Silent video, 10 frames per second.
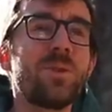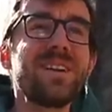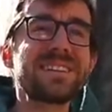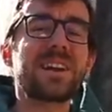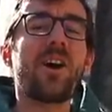
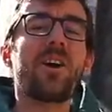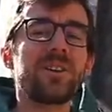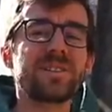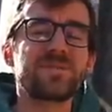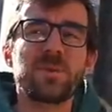weren't
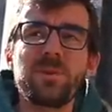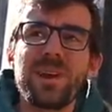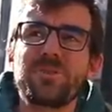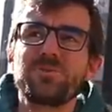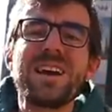cars from
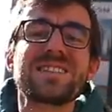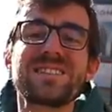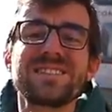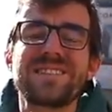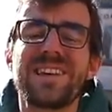like
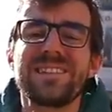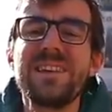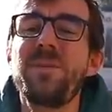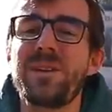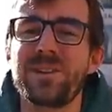residents that
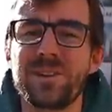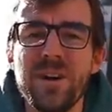live here.